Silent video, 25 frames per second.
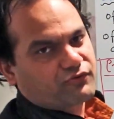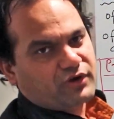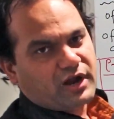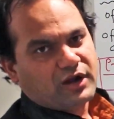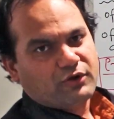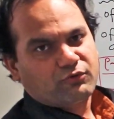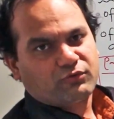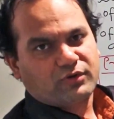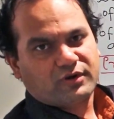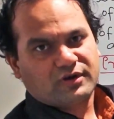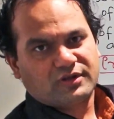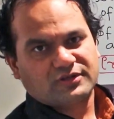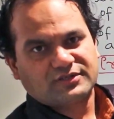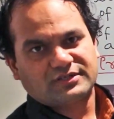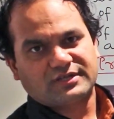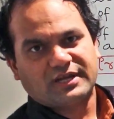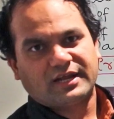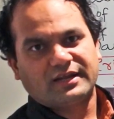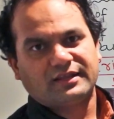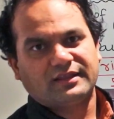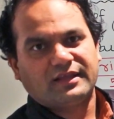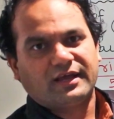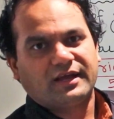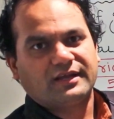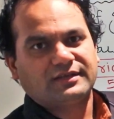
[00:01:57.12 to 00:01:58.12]
try to
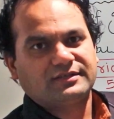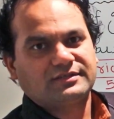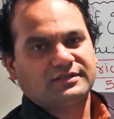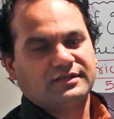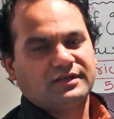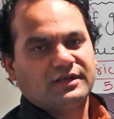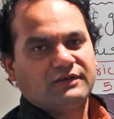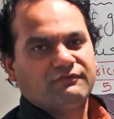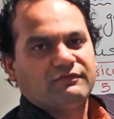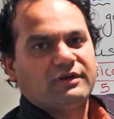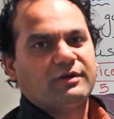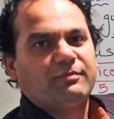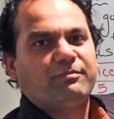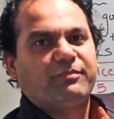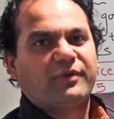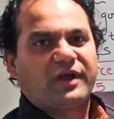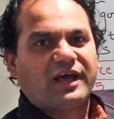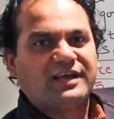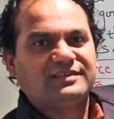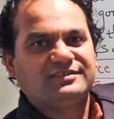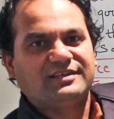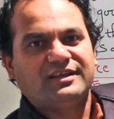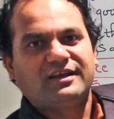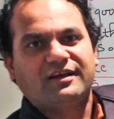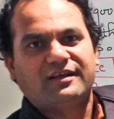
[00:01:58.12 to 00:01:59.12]
understand that when
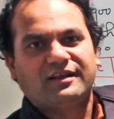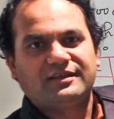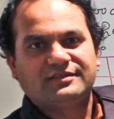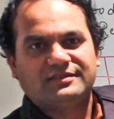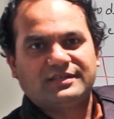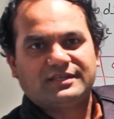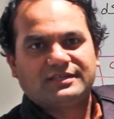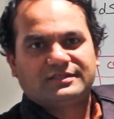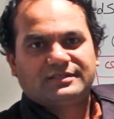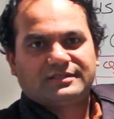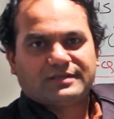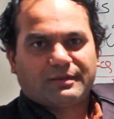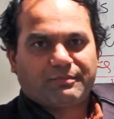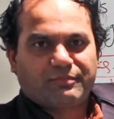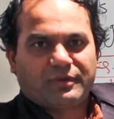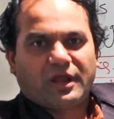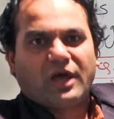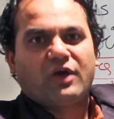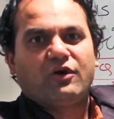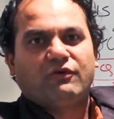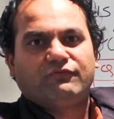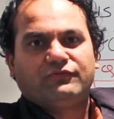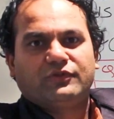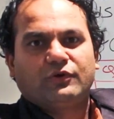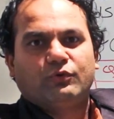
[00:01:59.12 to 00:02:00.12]
price increases,
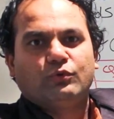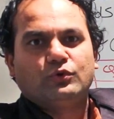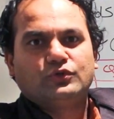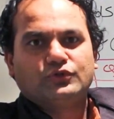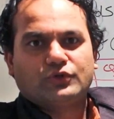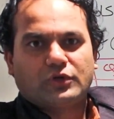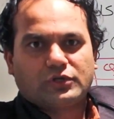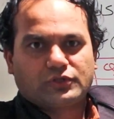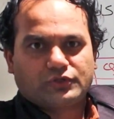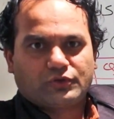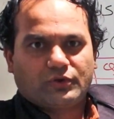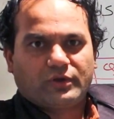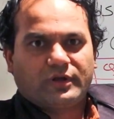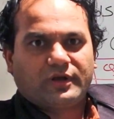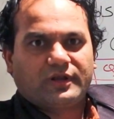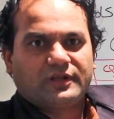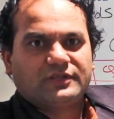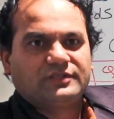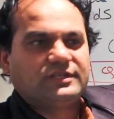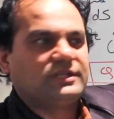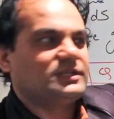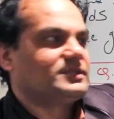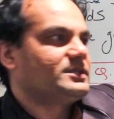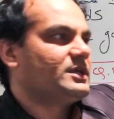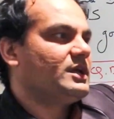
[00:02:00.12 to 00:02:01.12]
supply of the goods also
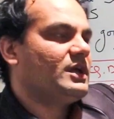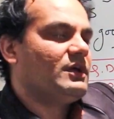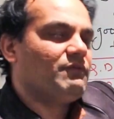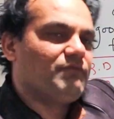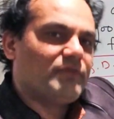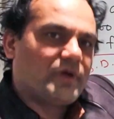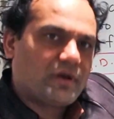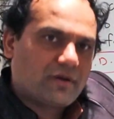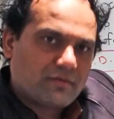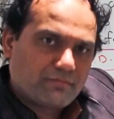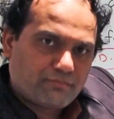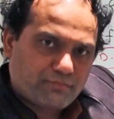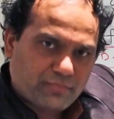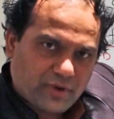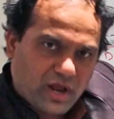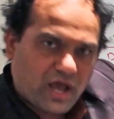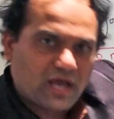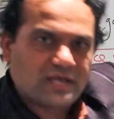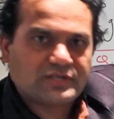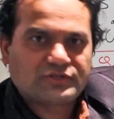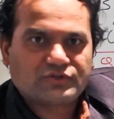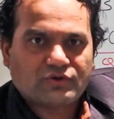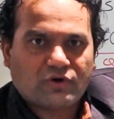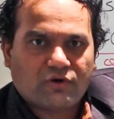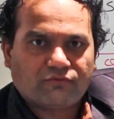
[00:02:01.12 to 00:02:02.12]
increases. When
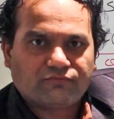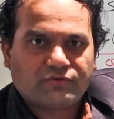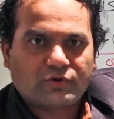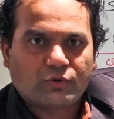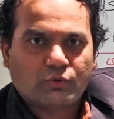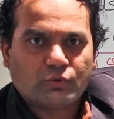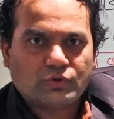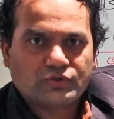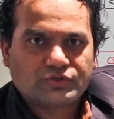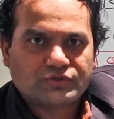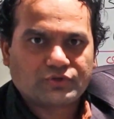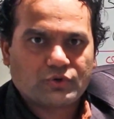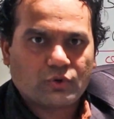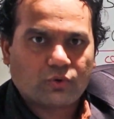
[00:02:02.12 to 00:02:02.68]
price of the goods